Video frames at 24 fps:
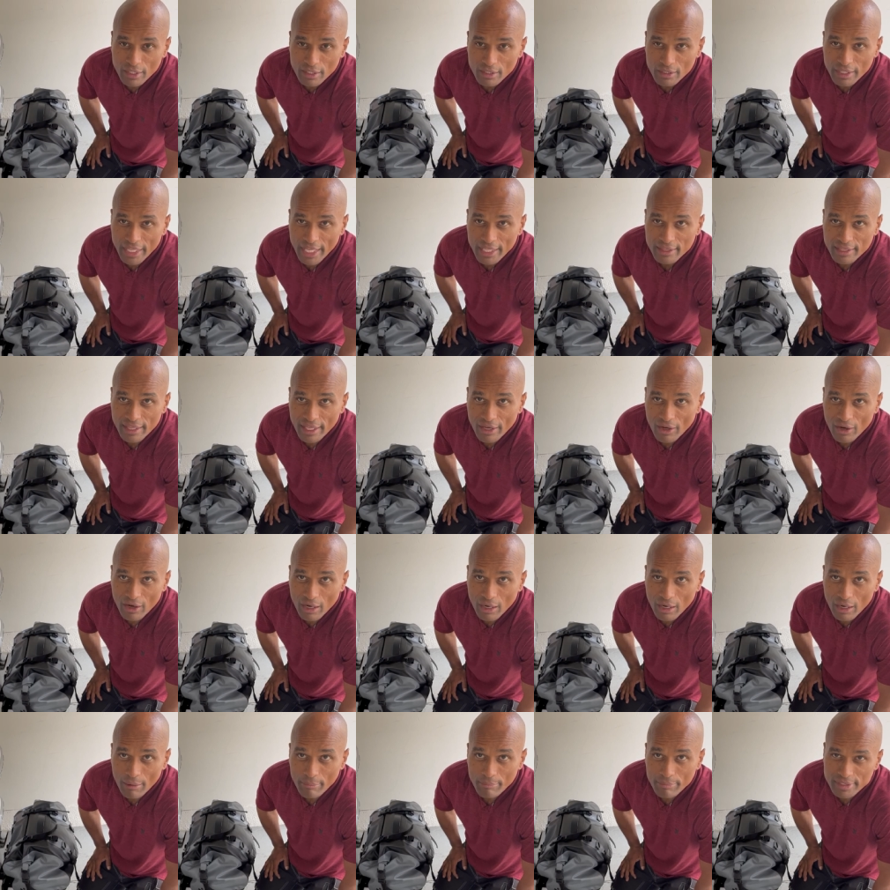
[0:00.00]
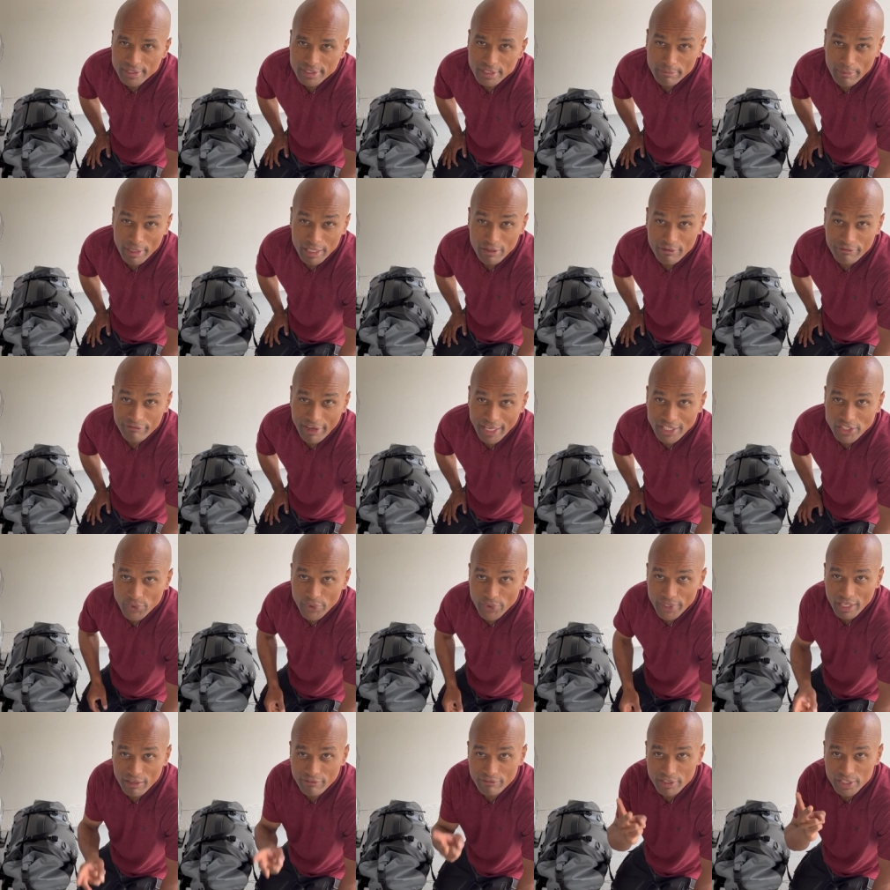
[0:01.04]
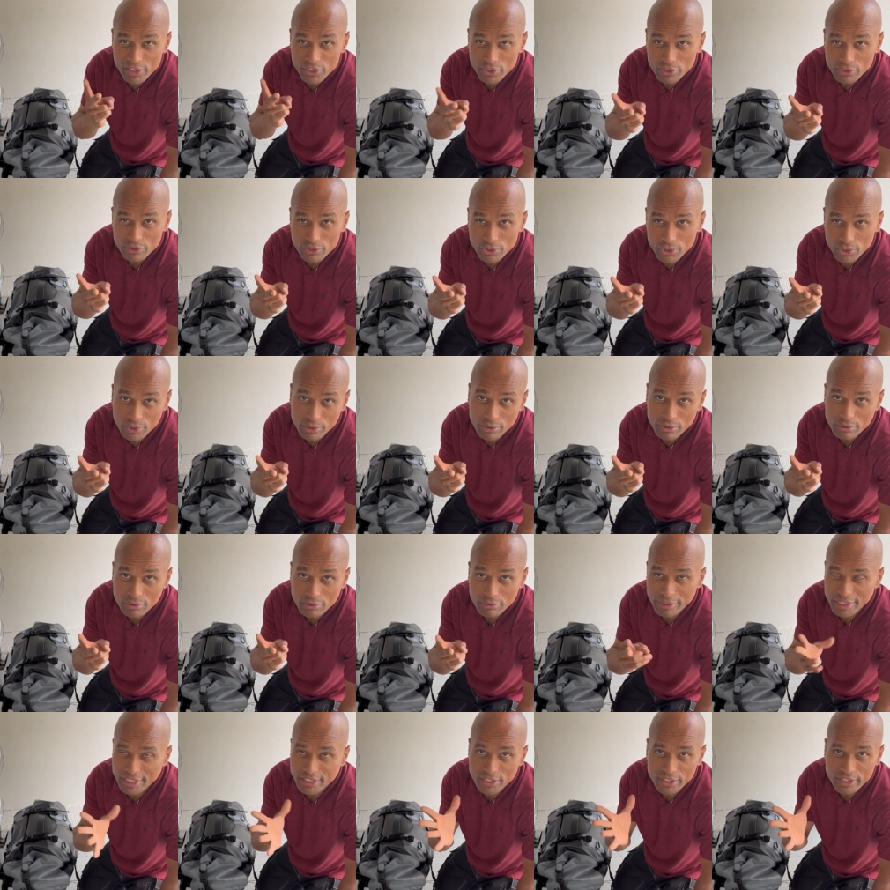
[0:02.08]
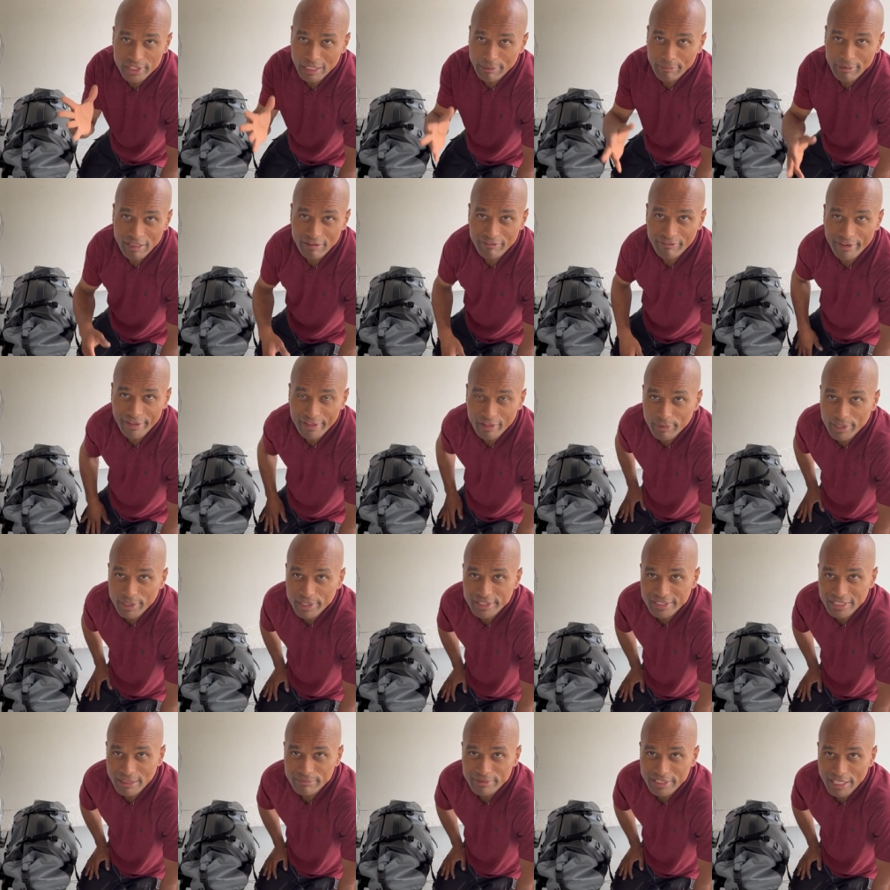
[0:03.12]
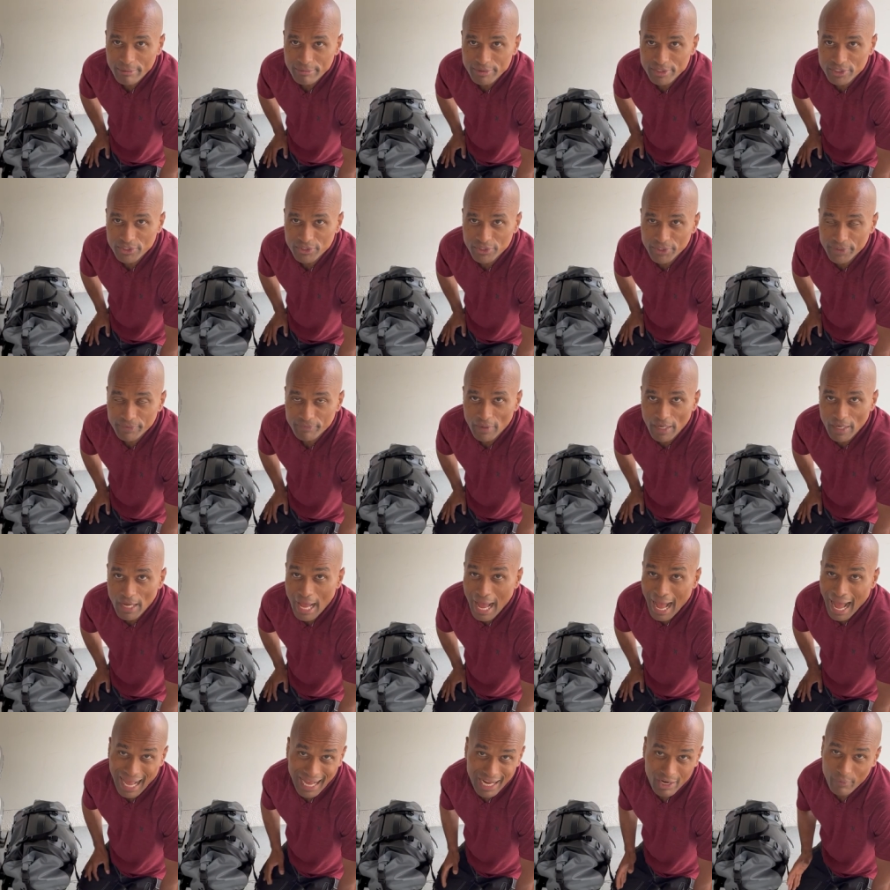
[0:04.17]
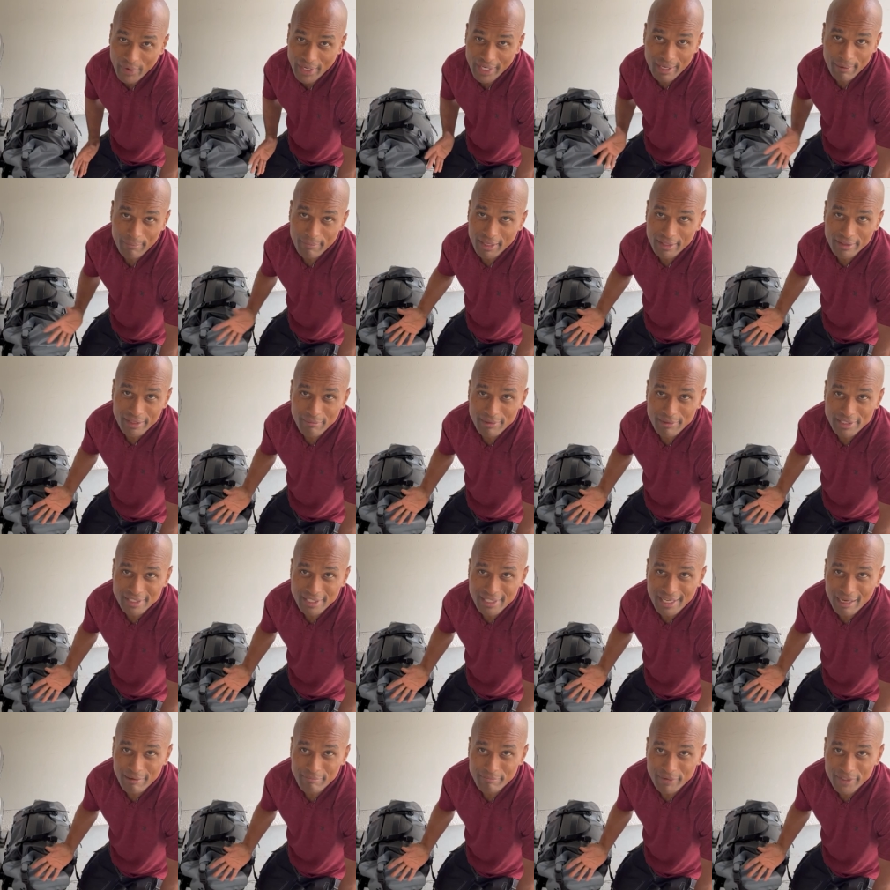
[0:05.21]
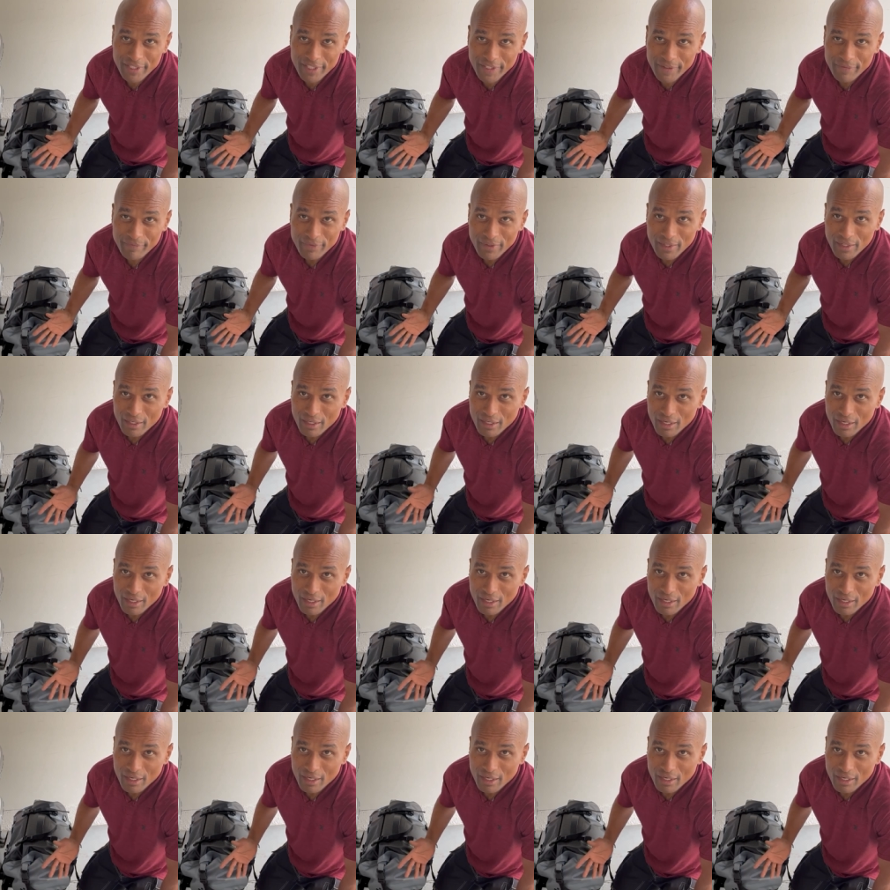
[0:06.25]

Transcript: that they are busy manufacturing a version two, which is going to be available sometime soon. I recommend them as a company.